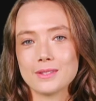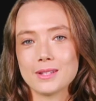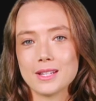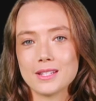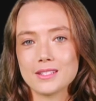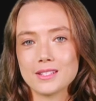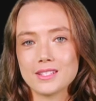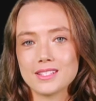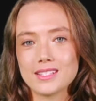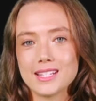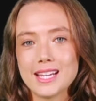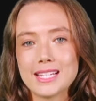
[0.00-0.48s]

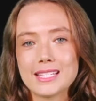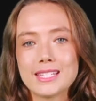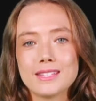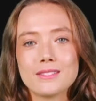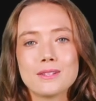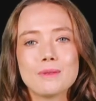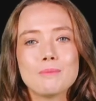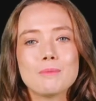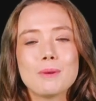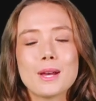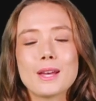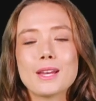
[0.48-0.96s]

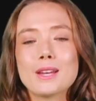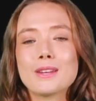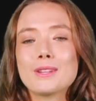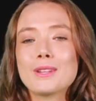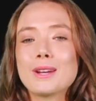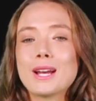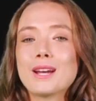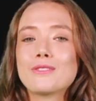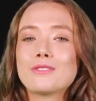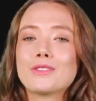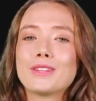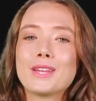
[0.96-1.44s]
Understanding the
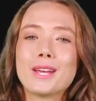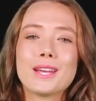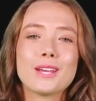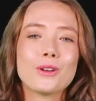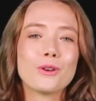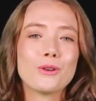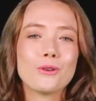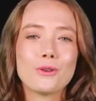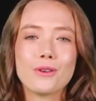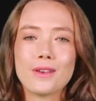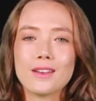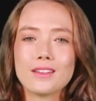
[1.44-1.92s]
product
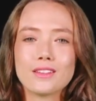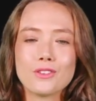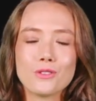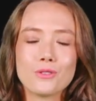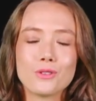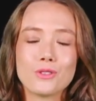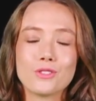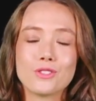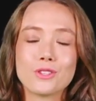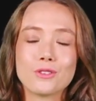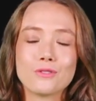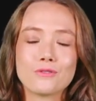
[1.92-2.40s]
lifecycle is
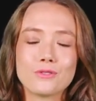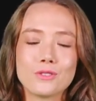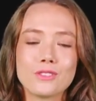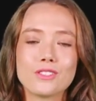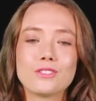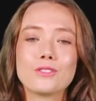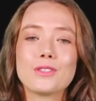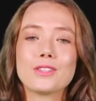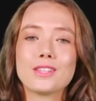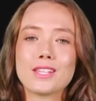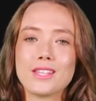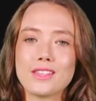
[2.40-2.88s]
crucial for
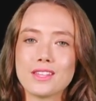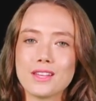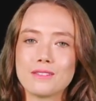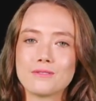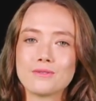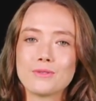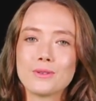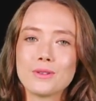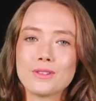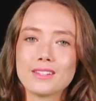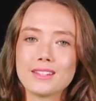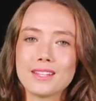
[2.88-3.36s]
strategic
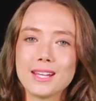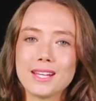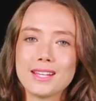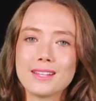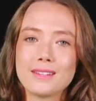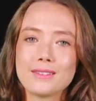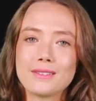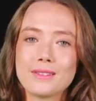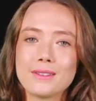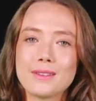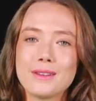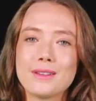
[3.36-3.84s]

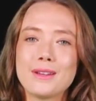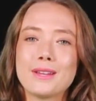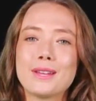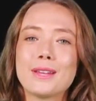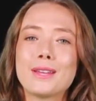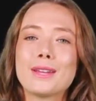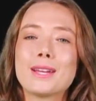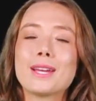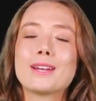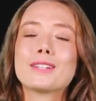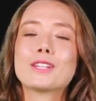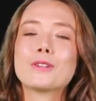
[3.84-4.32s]
foresight.
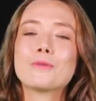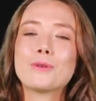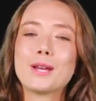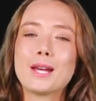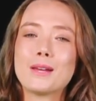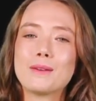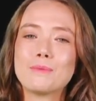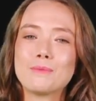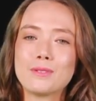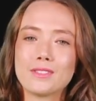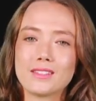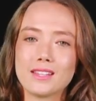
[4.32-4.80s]
It's
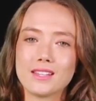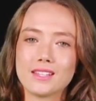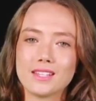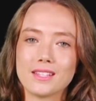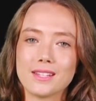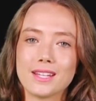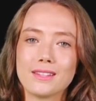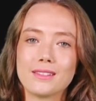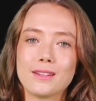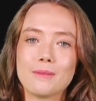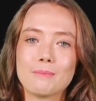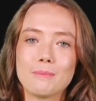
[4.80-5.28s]
about
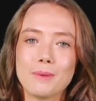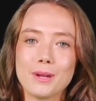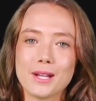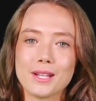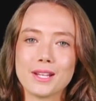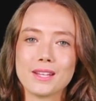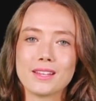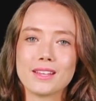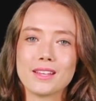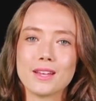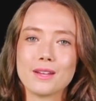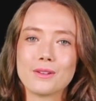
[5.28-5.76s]
positioning the
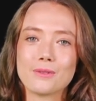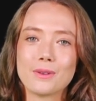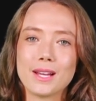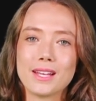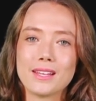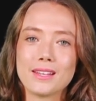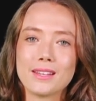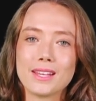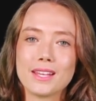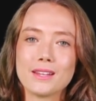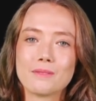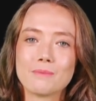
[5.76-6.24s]
product
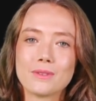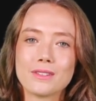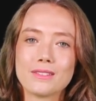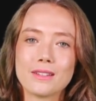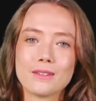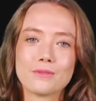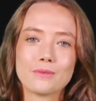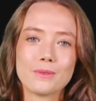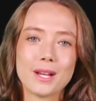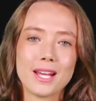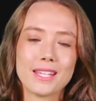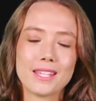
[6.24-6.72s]
correctly with
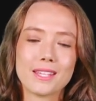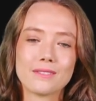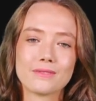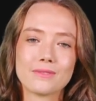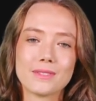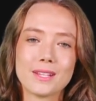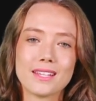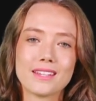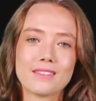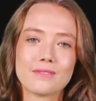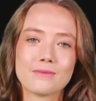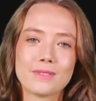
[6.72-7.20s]
the right
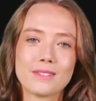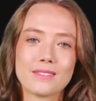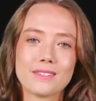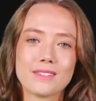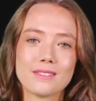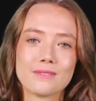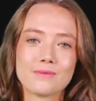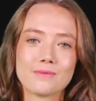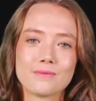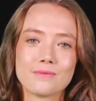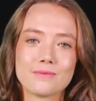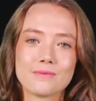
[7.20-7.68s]

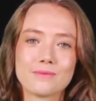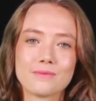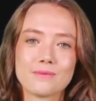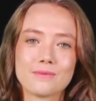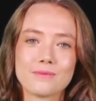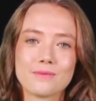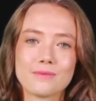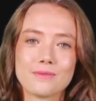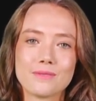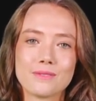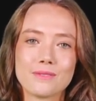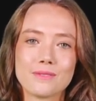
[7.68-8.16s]
investment.
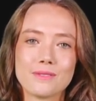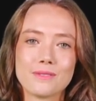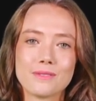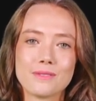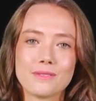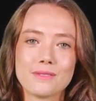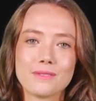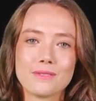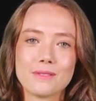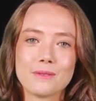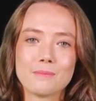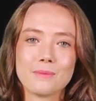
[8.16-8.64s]

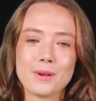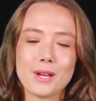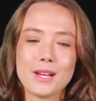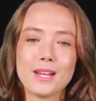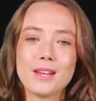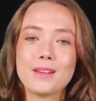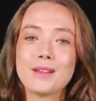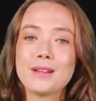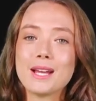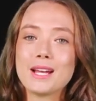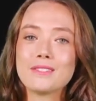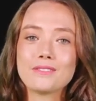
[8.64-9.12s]
The
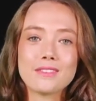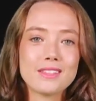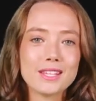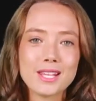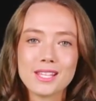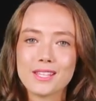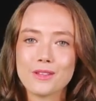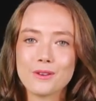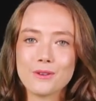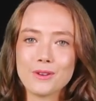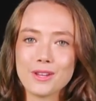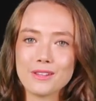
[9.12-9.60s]
product
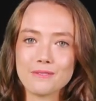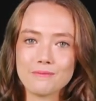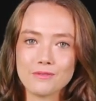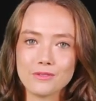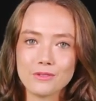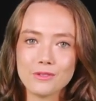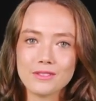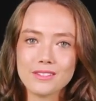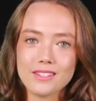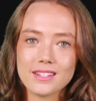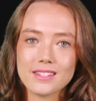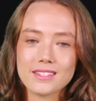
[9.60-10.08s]
lifecycle
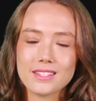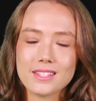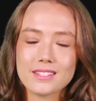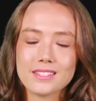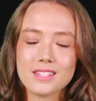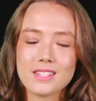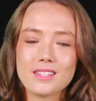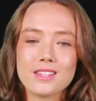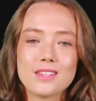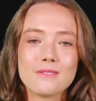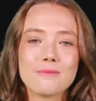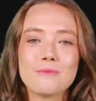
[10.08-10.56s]
influences
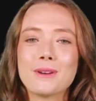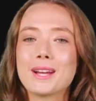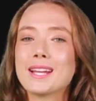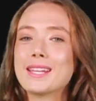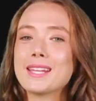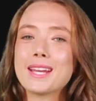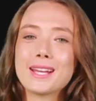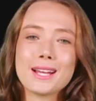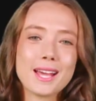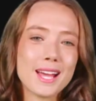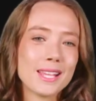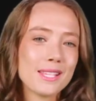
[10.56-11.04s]

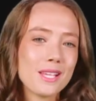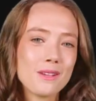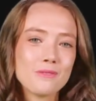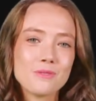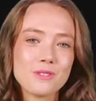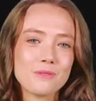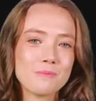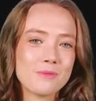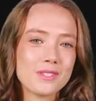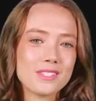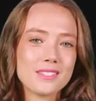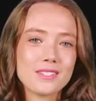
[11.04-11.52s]
decision-making at
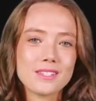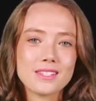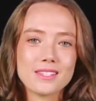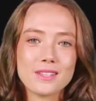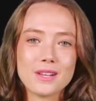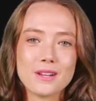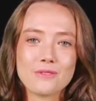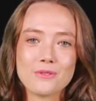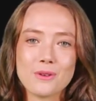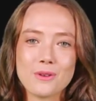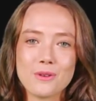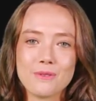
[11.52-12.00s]
every business
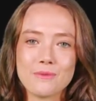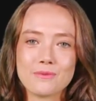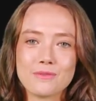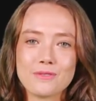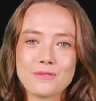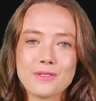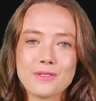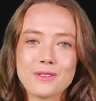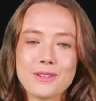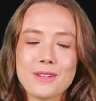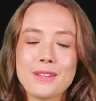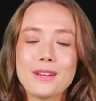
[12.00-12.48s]
level,
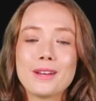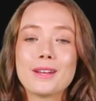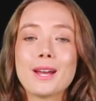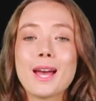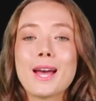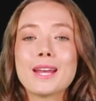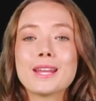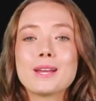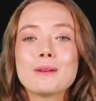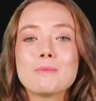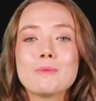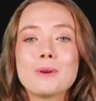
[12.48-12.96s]

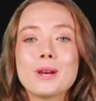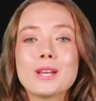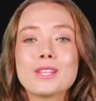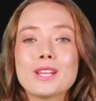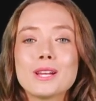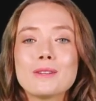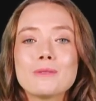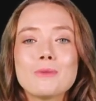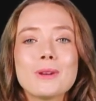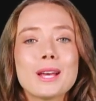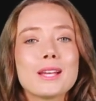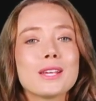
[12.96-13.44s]
guiding
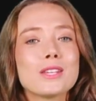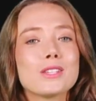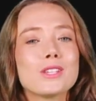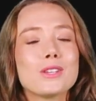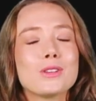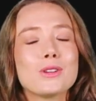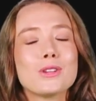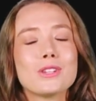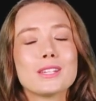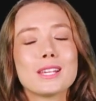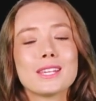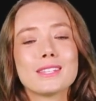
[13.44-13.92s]
project
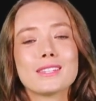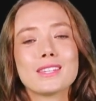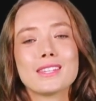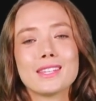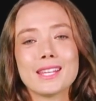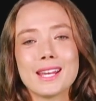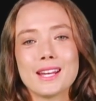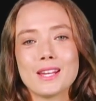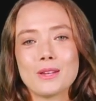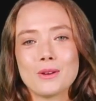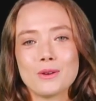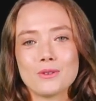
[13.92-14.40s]
managers and
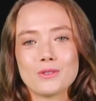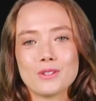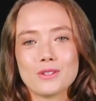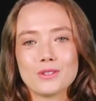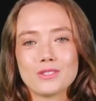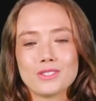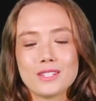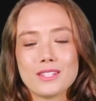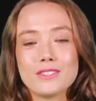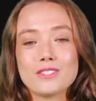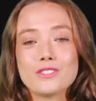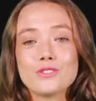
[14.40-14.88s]

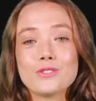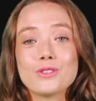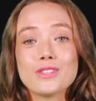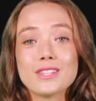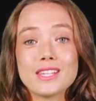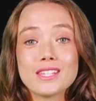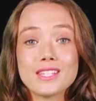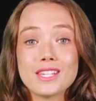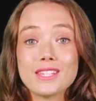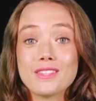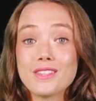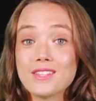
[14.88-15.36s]
stakeholders in
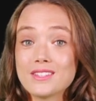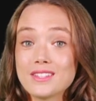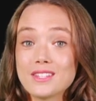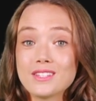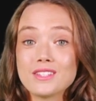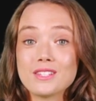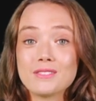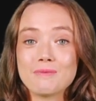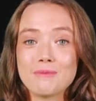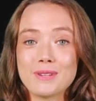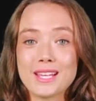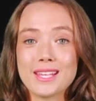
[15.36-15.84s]
strategic
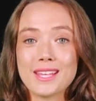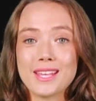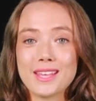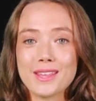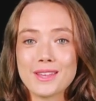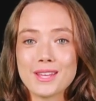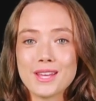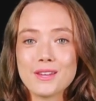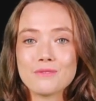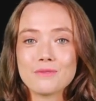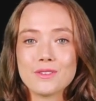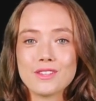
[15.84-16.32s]

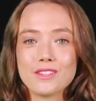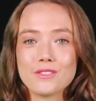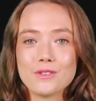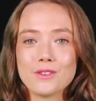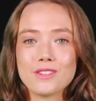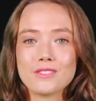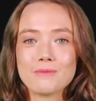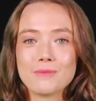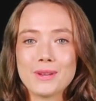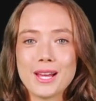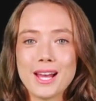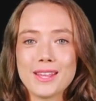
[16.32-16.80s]
decision-making and
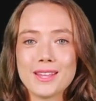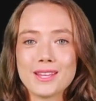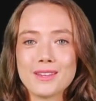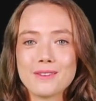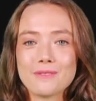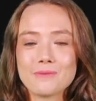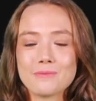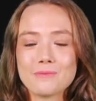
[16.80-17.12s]
resource planning.